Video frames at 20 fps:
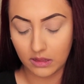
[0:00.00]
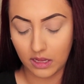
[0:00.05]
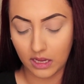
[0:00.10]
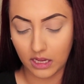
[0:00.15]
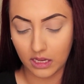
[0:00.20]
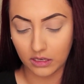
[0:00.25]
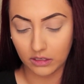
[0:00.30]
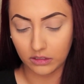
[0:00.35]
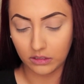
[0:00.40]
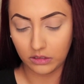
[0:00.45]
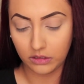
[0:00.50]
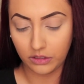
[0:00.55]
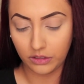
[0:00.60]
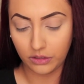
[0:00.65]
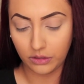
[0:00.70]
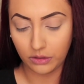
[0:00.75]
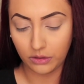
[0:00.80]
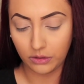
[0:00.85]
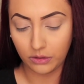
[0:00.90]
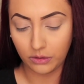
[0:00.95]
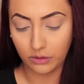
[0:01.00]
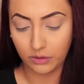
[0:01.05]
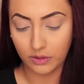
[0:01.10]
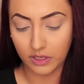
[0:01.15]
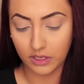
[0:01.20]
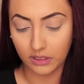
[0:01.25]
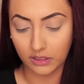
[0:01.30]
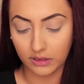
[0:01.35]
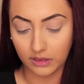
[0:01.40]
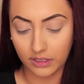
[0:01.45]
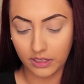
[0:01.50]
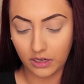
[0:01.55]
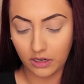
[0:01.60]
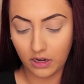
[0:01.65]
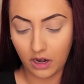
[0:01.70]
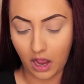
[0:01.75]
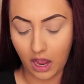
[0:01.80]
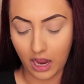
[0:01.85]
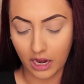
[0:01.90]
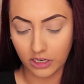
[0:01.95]
they include
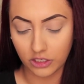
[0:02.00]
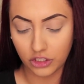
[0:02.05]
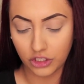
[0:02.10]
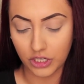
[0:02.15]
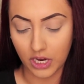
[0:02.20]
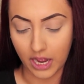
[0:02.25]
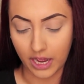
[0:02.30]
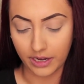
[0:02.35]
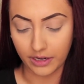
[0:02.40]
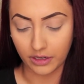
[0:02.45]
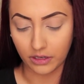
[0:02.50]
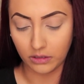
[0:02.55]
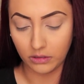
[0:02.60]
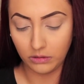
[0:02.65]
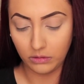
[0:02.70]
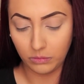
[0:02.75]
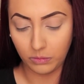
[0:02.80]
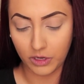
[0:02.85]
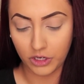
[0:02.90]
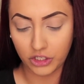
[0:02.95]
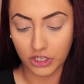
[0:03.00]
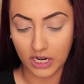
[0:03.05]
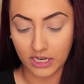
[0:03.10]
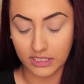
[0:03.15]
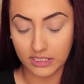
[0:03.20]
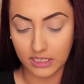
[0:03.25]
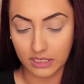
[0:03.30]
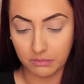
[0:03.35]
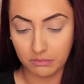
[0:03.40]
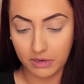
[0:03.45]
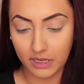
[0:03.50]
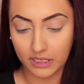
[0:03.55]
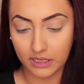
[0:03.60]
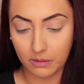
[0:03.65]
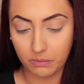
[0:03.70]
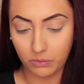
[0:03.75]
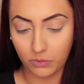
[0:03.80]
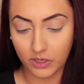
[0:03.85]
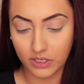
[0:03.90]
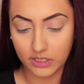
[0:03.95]
glitter eyeshadow, which I did pick
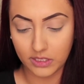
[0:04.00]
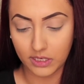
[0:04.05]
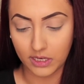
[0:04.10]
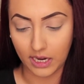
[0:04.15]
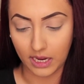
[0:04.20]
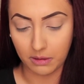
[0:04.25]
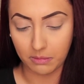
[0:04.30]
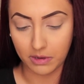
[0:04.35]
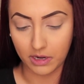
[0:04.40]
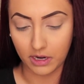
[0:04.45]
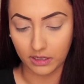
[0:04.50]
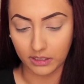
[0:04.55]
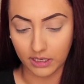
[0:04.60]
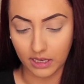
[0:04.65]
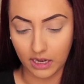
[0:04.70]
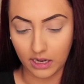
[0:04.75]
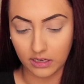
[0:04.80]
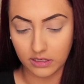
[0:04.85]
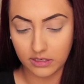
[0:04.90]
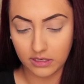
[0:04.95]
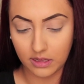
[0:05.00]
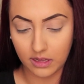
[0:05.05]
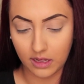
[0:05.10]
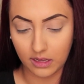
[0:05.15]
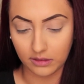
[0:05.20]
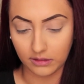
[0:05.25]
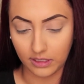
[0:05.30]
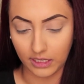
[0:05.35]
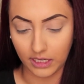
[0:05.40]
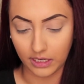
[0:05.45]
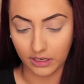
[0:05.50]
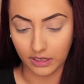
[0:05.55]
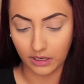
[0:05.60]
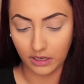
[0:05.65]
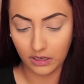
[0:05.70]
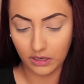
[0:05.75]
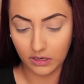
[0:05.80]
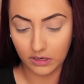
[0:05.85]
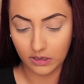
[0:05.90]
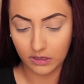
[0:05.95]
up one today, but I'll get into that
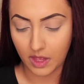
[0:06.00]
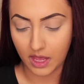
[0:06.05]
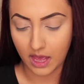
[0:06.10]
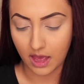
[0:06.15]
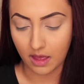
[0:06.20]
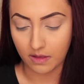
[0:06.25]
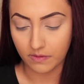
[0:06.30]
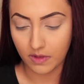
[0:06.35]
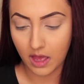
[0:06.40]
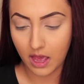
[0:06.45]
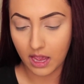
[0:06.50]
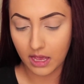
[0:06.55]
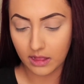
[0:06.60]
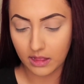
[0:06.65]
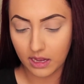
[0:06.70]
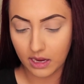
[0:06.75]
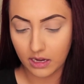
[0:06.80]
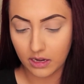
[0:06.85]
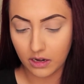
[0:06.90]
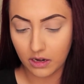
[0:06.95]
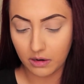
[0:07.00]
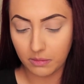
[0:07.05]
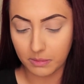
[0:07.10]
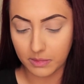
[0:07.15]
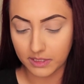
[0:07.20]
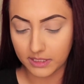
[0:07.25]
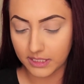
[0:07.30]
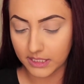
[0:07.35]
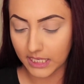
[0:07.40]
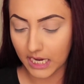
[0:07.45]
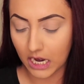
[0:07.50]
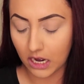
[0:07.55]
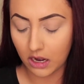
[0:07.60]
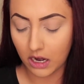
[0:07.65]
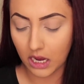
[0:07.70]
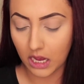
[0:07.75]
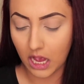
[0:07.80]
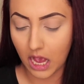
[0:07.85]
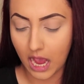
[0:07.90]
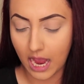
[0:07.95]
later. They have eyeliner,
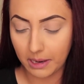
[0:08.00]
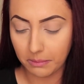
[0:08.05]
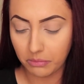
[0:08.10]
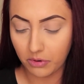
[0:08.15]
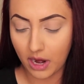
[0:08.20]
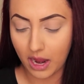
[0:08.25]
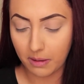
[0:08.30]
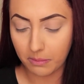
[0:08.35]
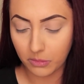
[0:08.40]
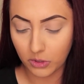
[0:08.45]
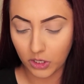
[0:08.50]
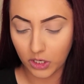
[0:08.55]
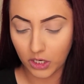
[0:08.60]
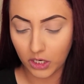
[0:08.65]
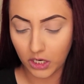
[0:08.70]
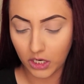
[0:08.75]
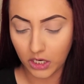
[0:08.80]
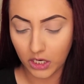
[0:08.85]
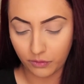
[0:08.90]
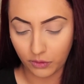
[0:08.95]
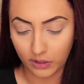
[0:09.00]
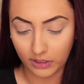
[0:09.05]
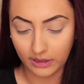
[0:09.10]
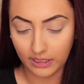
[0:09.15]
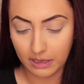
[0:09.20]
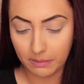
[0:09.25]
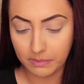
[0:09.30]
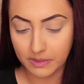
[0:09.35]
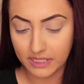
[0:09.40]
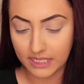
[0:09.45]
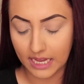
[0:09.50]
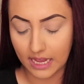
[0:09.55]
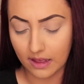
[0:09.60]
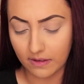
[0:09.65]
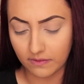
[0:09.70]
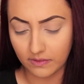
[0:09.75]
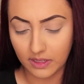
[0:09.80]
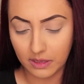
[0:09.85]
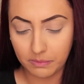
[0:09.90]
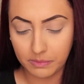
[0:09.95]
mascara, eye primer. For lips, they
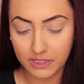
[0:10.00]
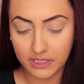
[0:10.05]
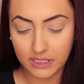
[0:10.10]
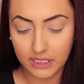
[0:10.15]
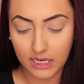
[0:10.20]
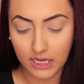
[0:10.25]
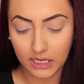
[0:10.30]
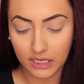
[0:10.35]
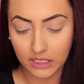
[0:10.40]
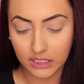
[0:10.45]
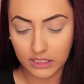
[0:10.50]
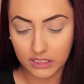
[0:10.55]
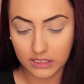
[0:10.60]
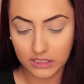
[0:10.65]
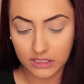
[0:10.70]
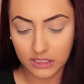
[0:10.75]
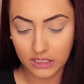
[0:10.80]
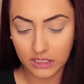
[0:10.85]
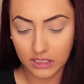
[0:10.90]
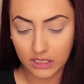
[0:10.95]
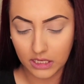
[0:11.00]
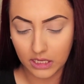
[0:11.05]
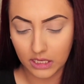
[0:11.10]
have lipsticks,